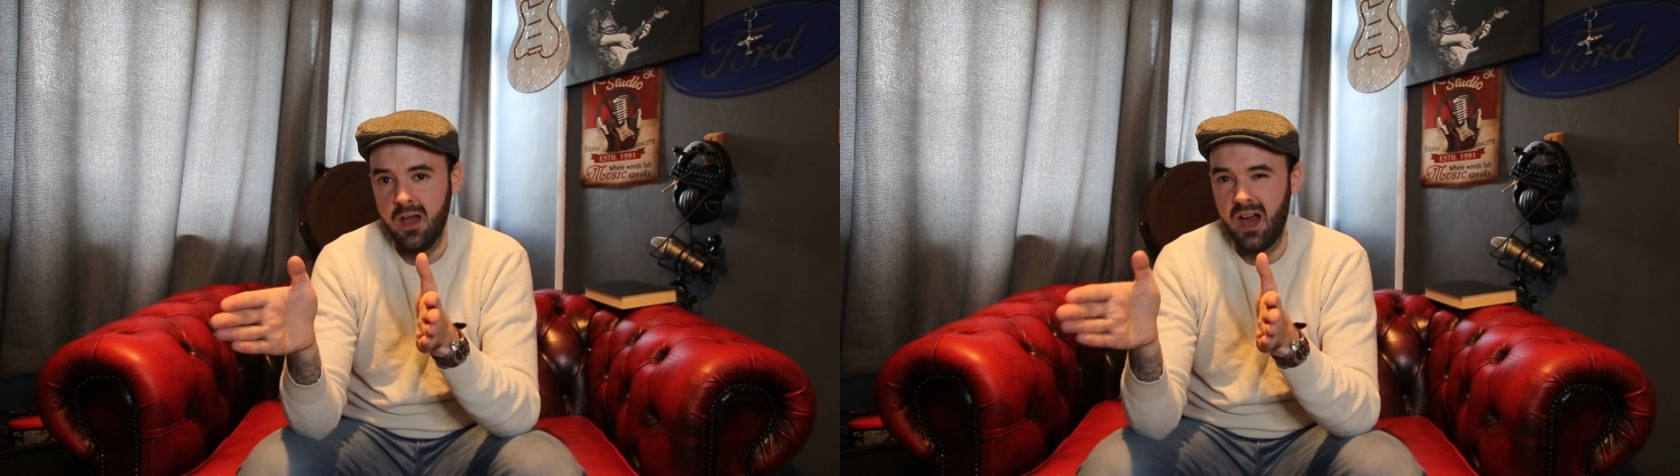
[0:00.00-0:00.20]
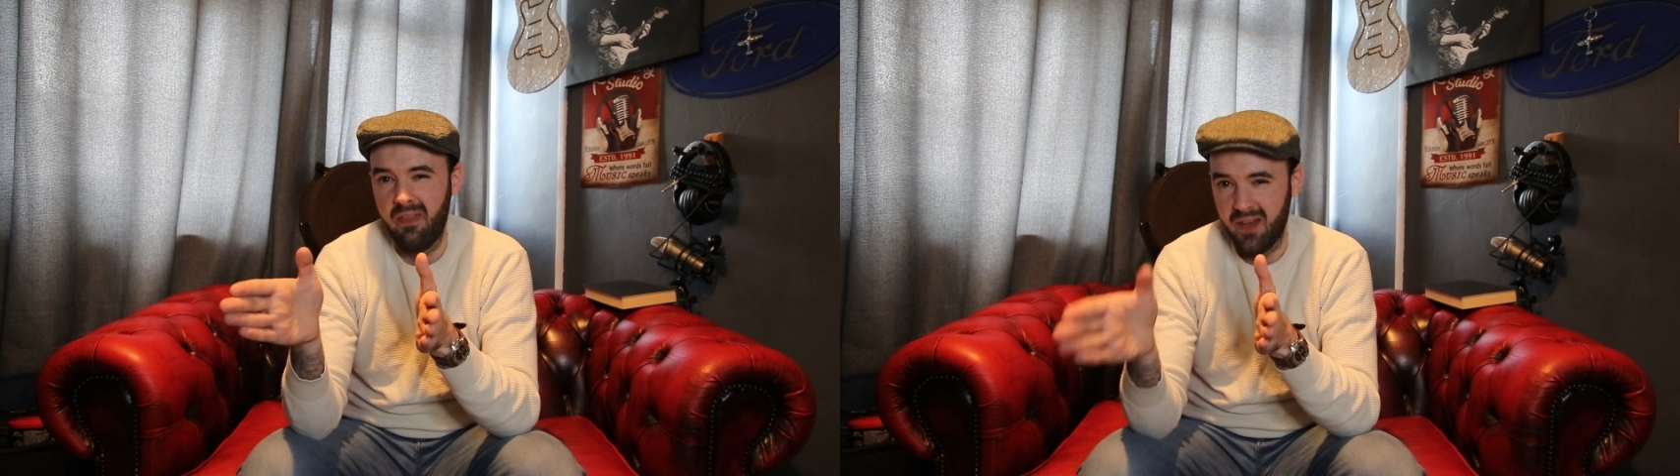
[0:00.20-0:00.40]

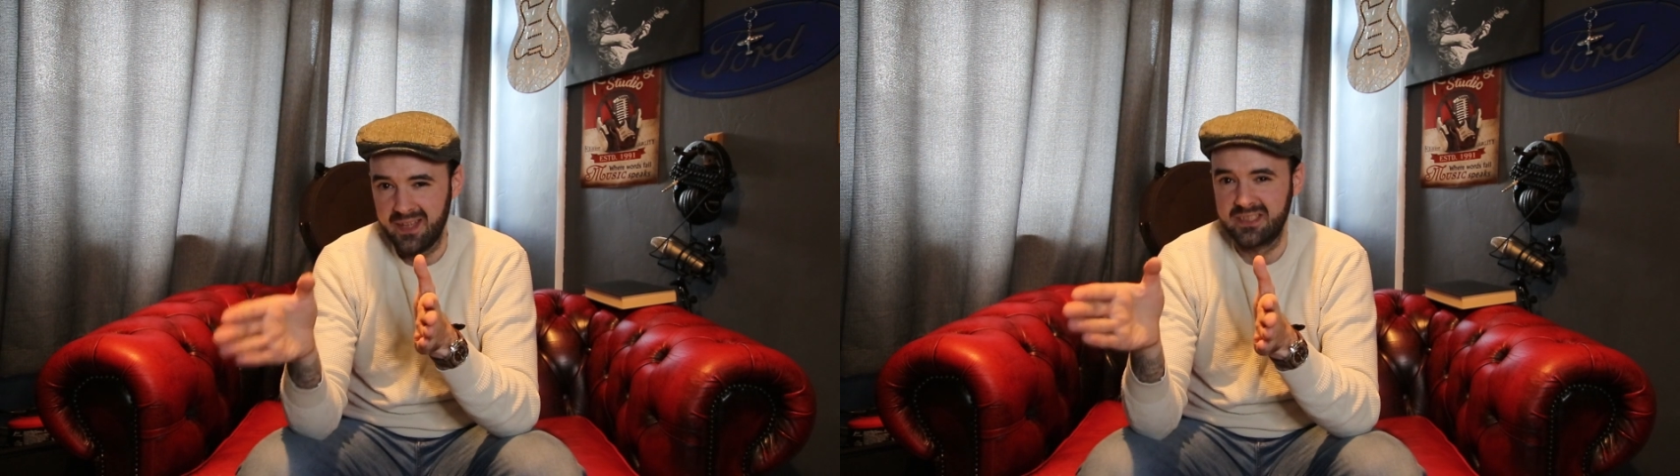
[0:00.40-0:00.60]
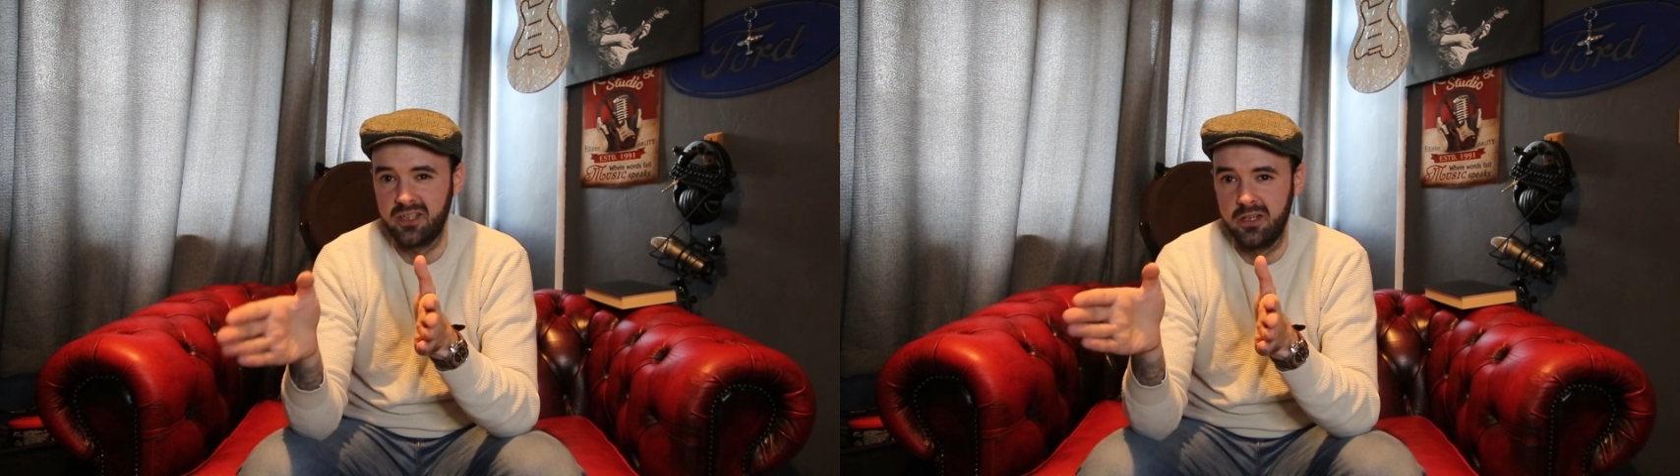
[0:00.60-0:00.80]
and
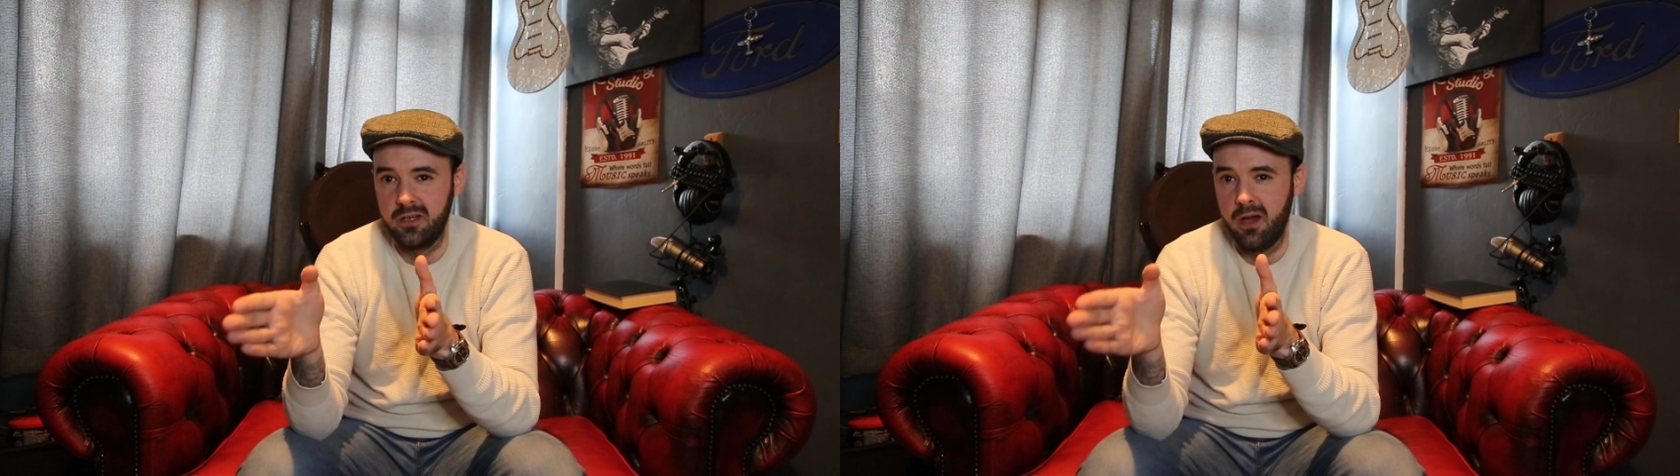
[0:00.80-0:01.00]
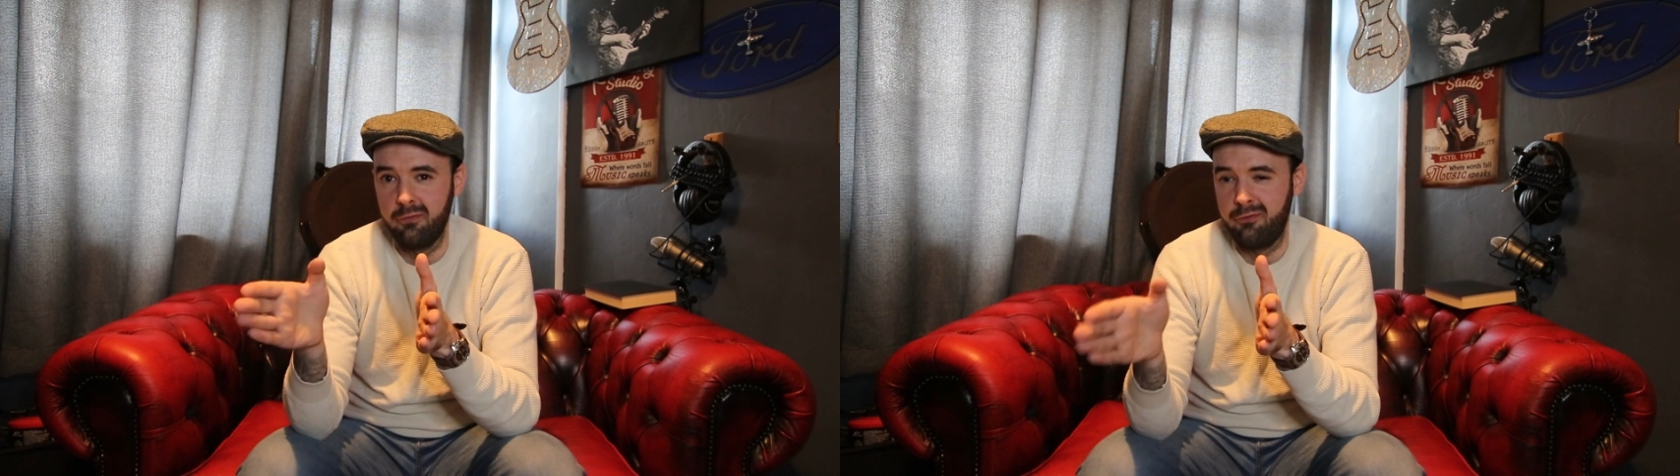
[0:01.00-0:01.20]
that's going
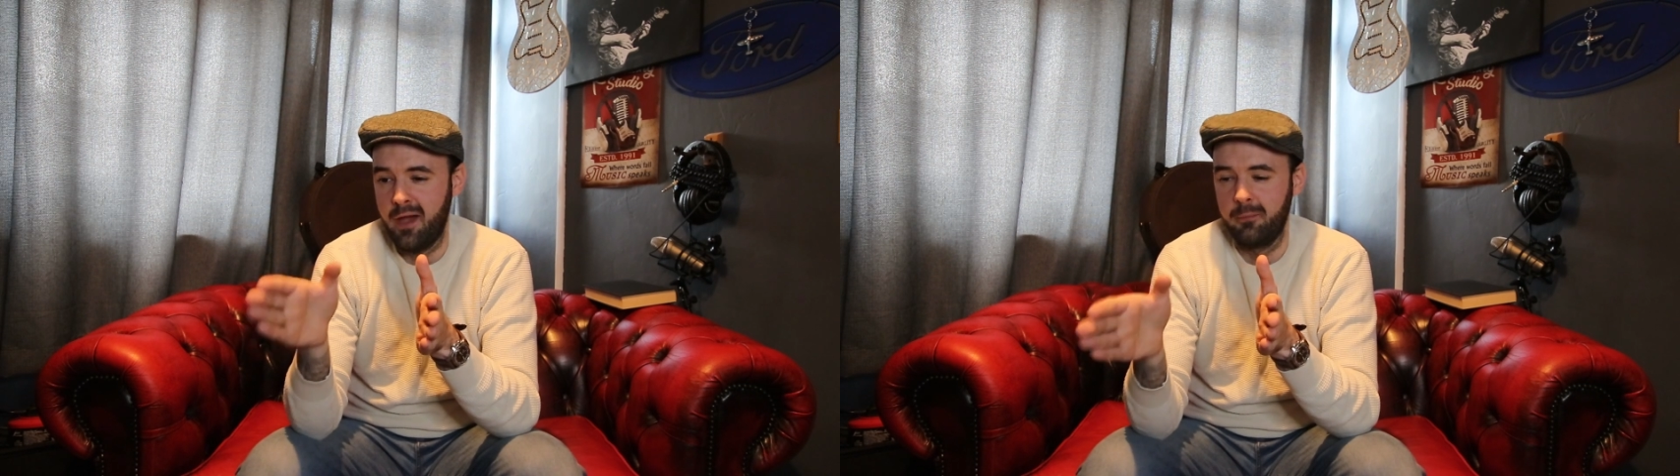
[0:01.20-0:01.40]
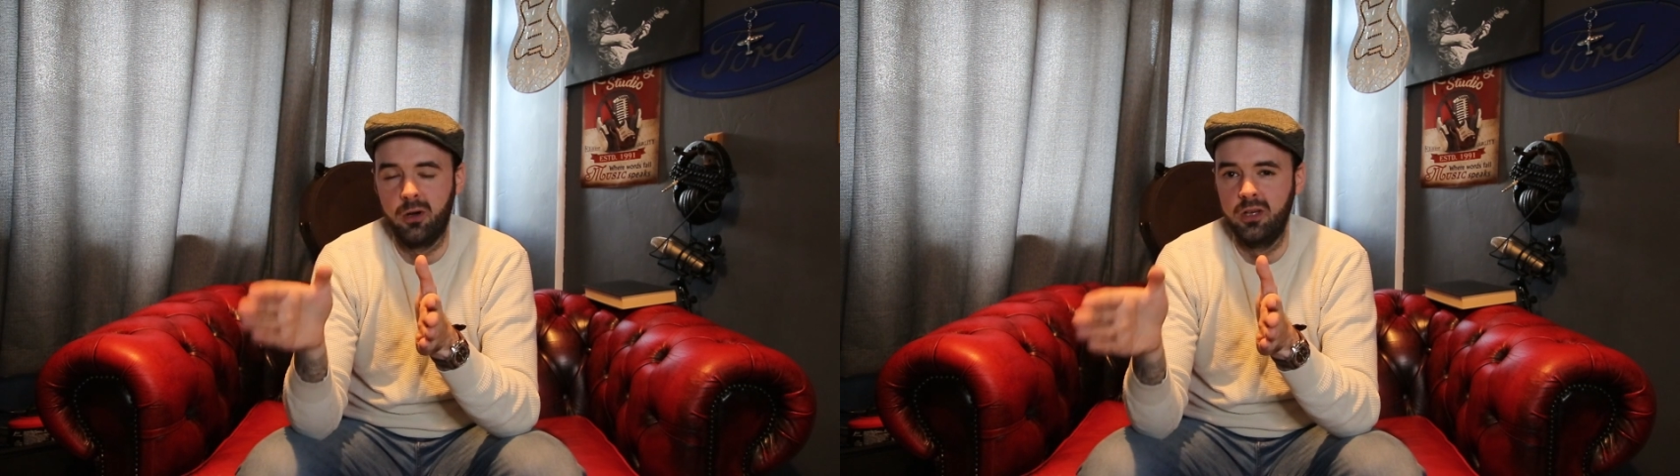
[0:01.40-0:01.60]
to
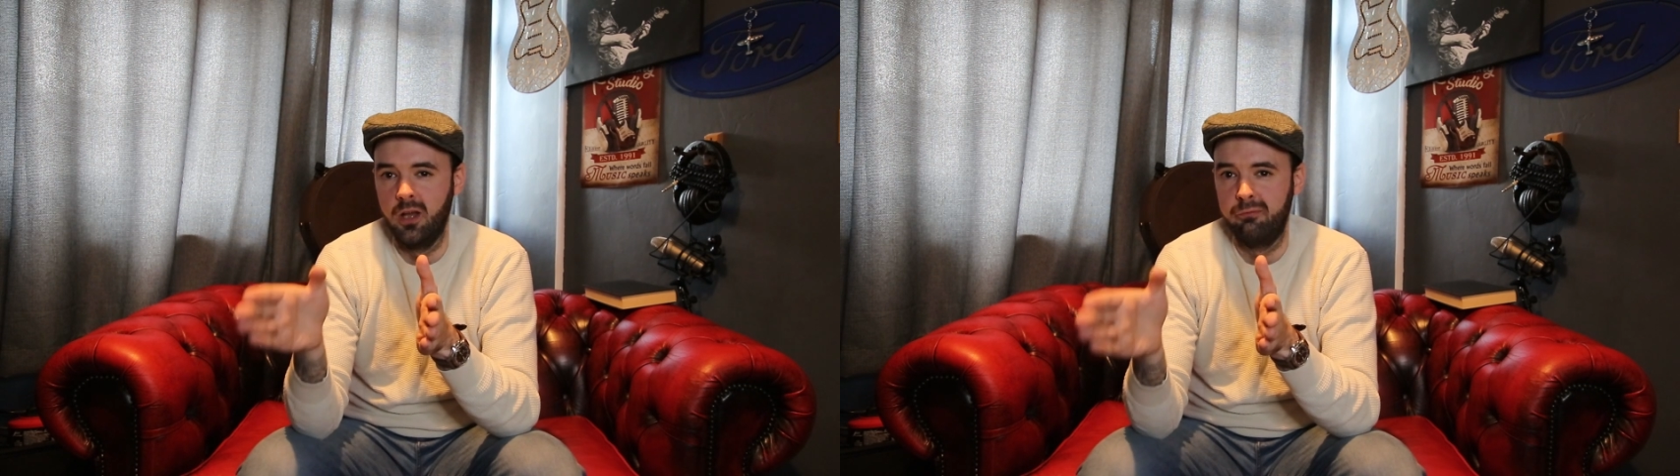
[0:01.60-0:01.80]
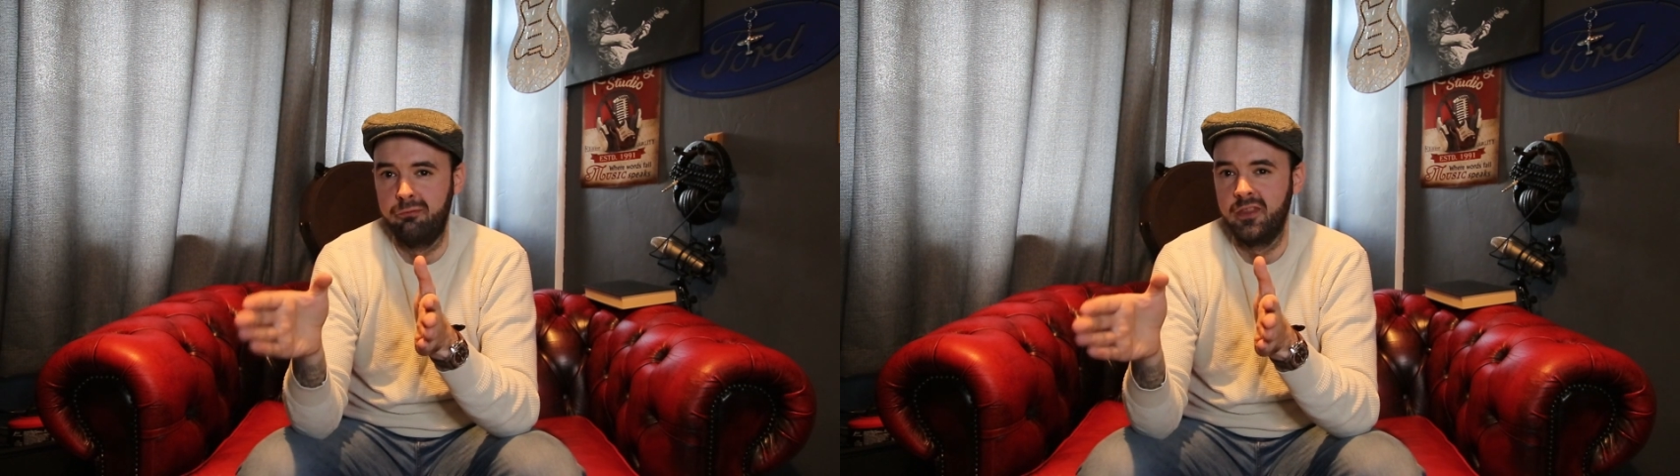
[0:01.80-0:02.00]
affect my
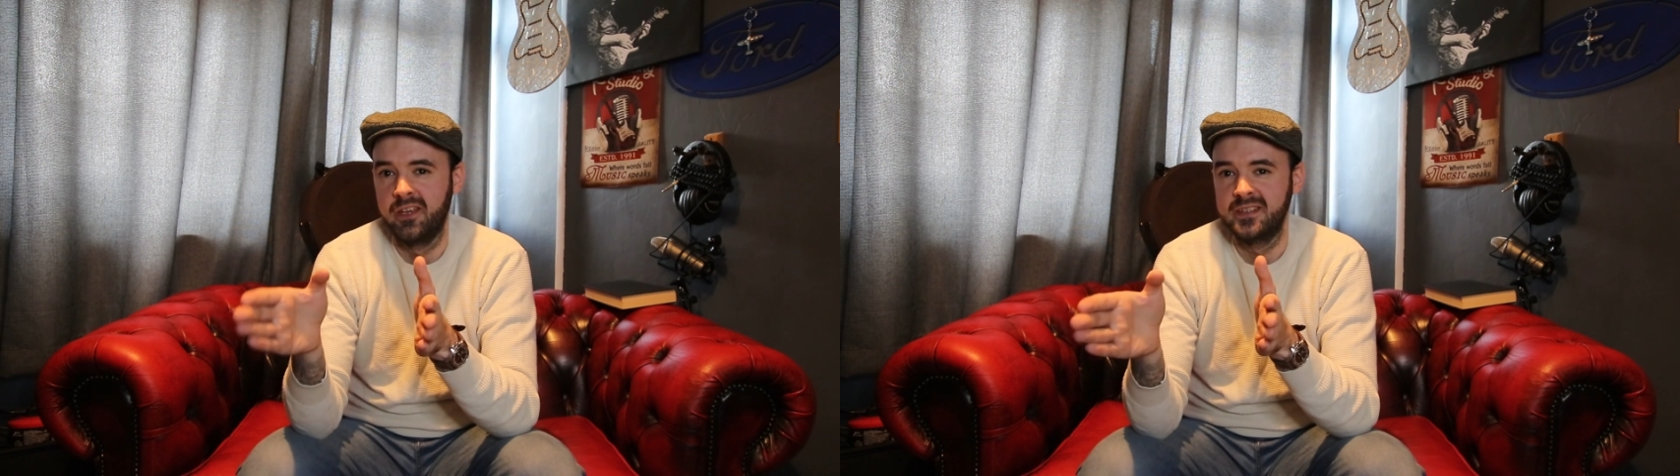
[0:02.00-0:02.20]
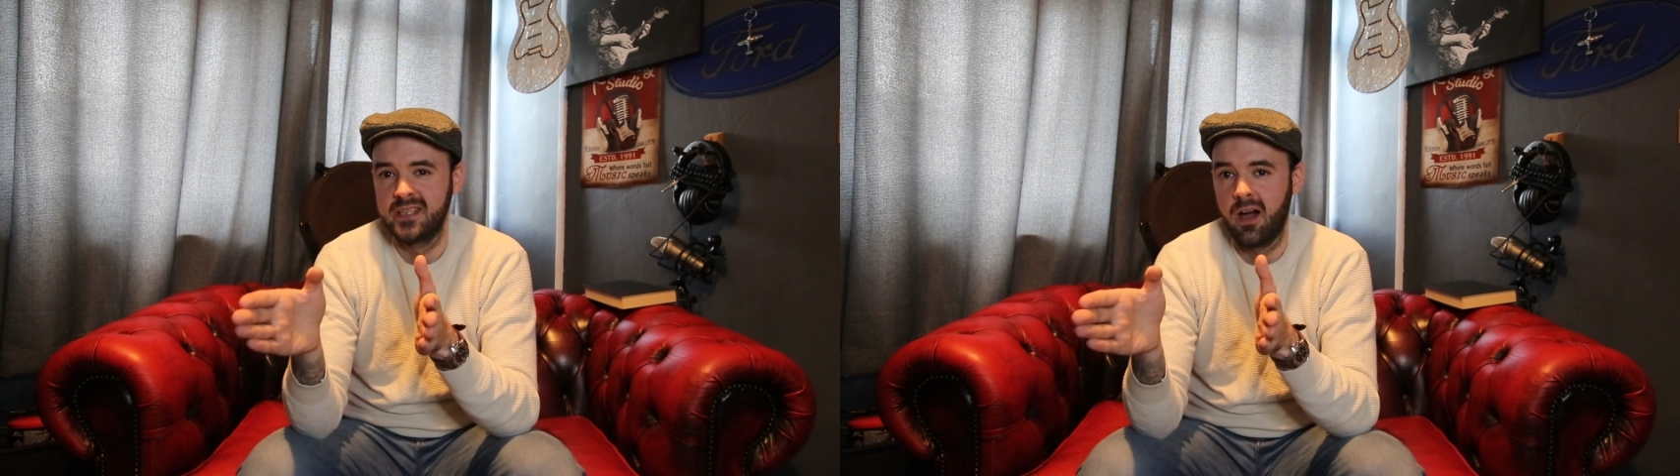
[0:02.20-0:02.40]
love for the
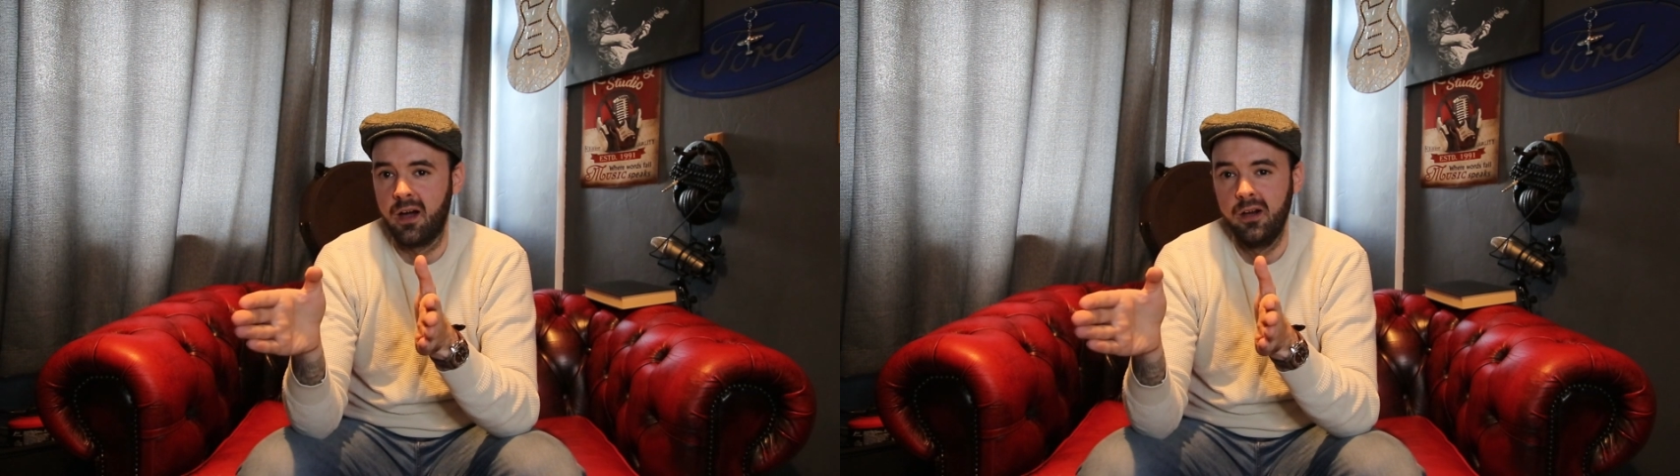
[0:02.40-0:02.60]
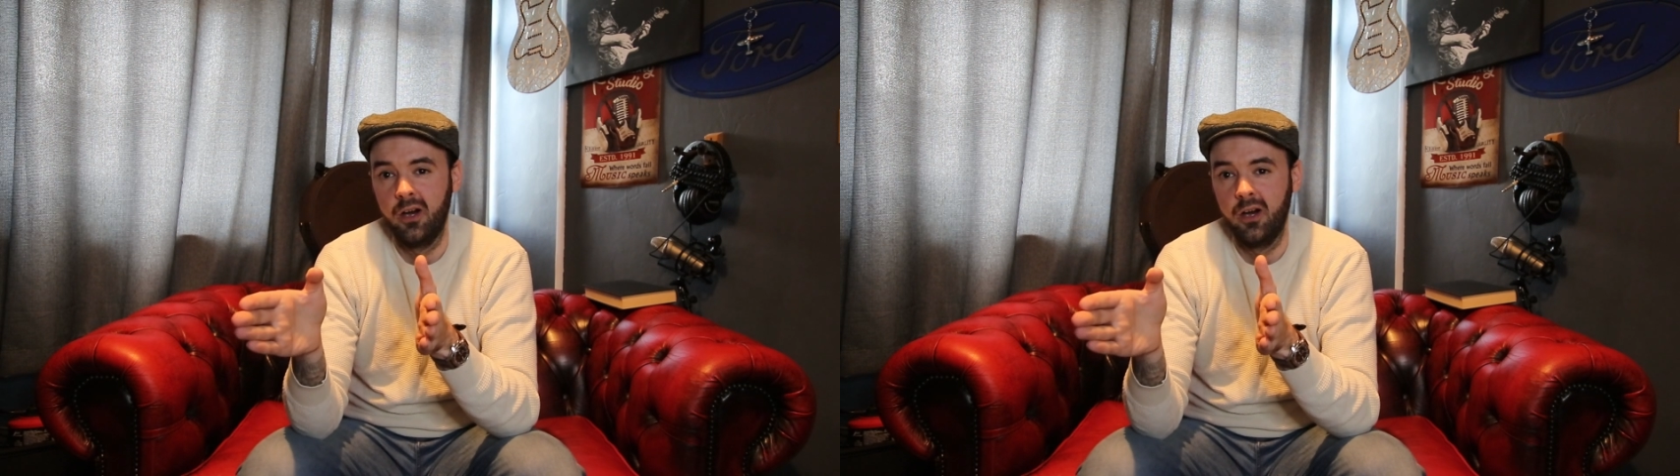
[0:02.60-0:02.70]
guitar,